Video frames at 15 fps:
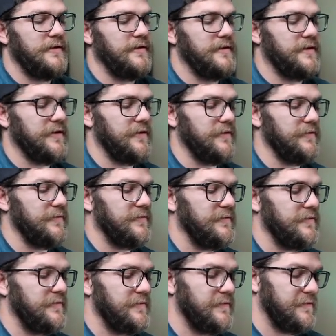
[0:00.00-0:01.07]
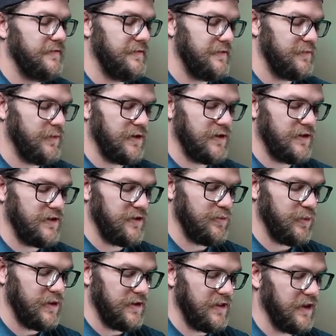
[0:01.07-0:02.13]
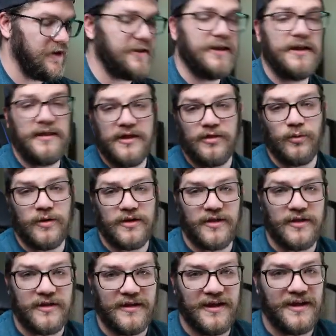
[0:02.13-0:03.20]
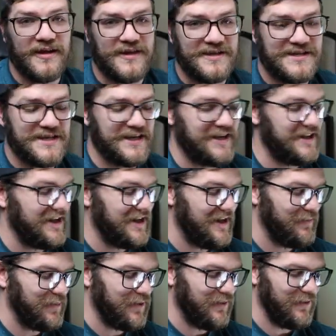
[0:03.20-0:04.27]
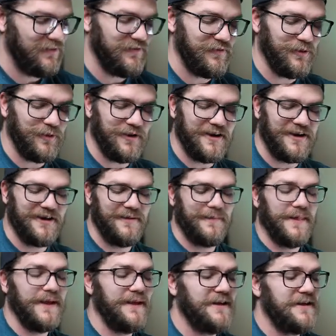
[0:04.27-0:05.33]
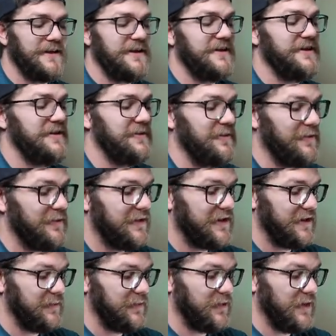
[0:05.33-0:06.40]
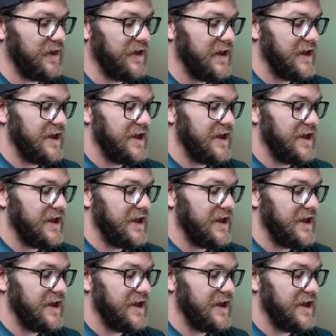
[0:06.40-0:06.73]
So, luckily this wasn't the tin that I pulled for YOLO King Boy.